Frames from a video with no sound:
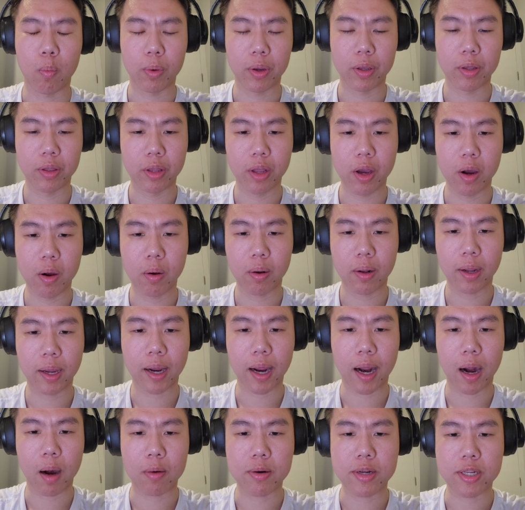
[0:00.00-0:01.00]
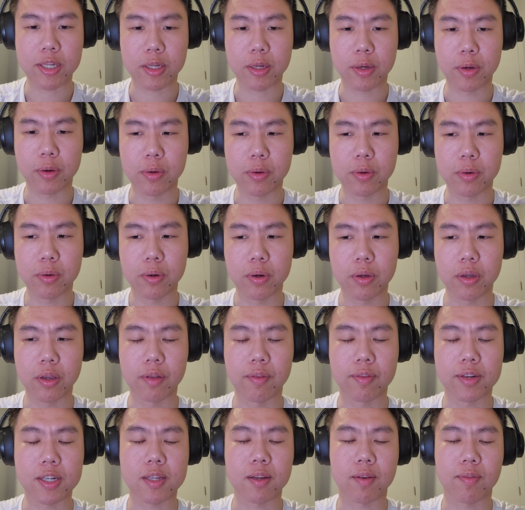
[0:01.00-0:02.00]
We know like our school,
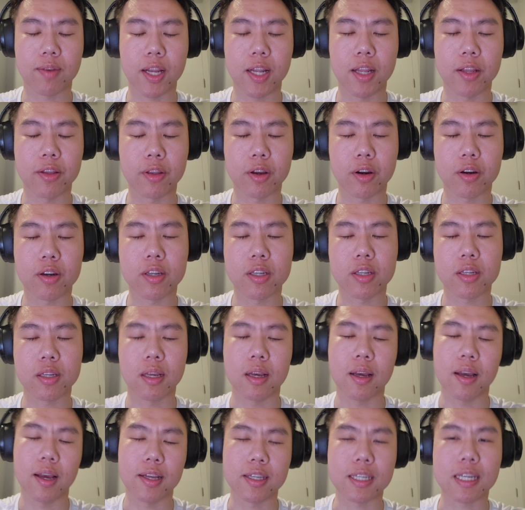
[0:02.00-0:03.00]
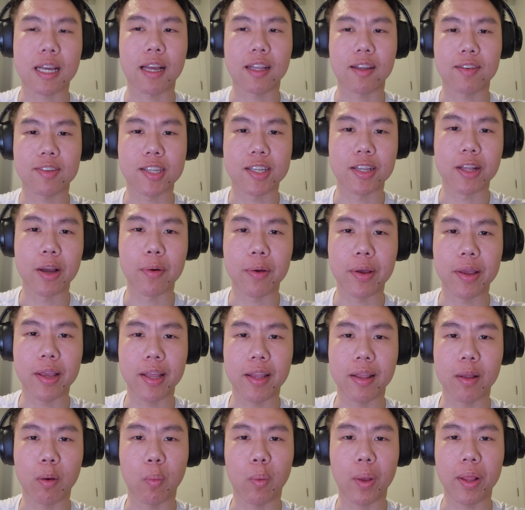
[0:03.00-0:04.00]
University of Illinois, it's kind of snowy
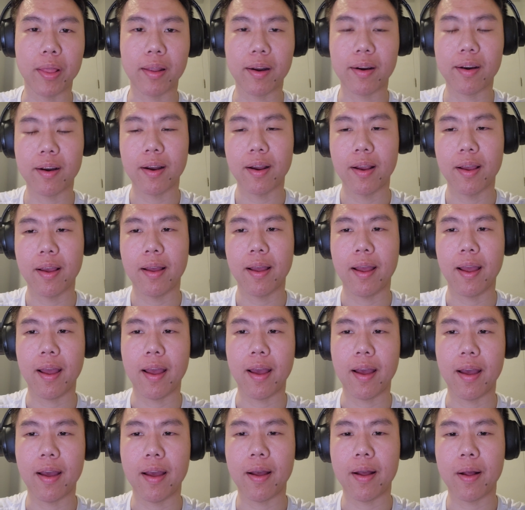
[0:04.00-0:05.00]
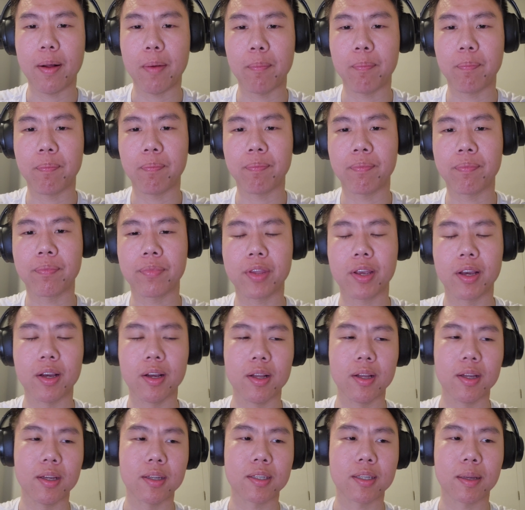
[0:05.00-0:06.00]
in the winter, and
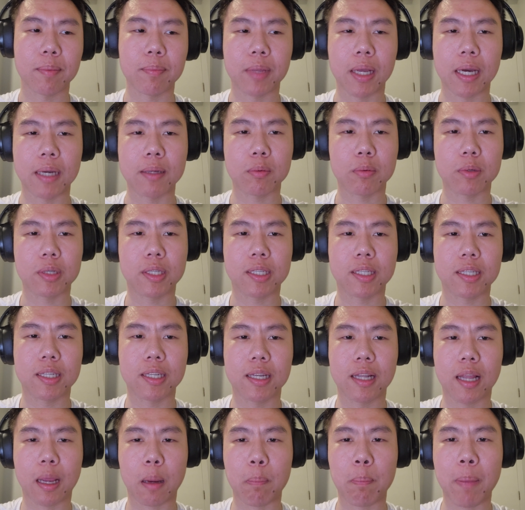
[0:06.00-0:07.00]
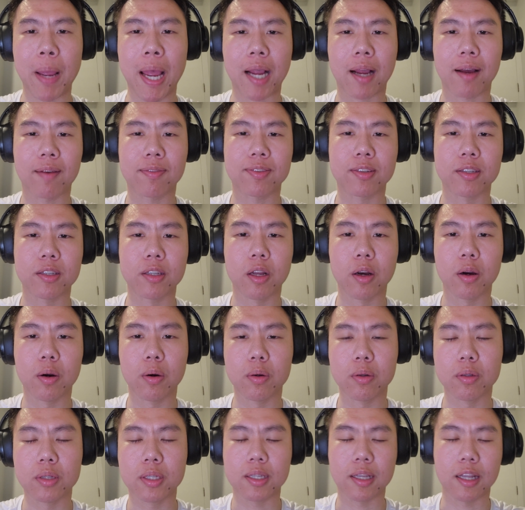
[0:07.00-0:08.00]
sometimes we see like pack of
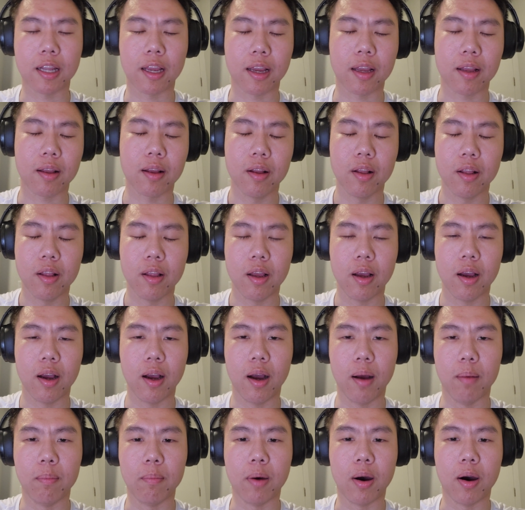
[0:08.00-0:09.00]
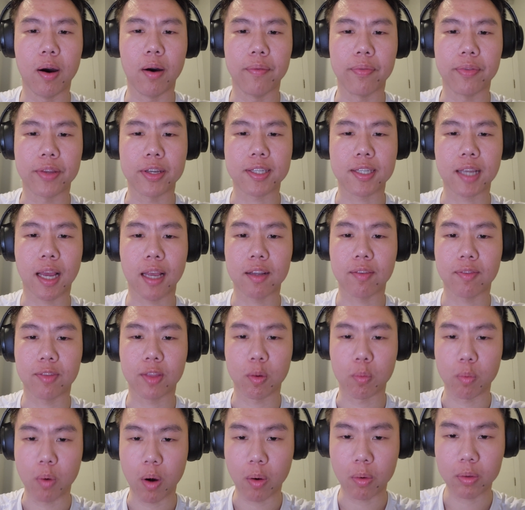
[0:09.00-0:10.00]
snows like on the side of
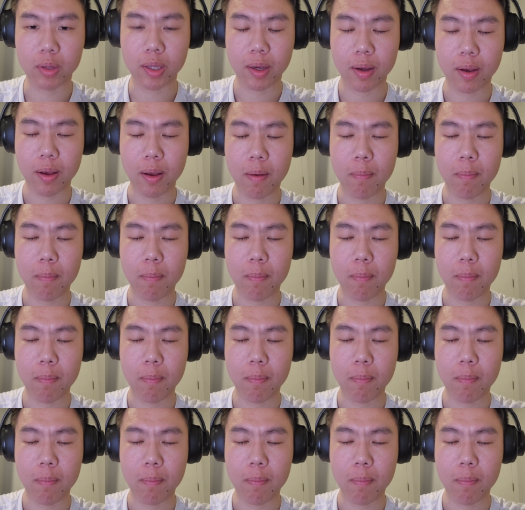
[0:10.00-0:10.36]
the road.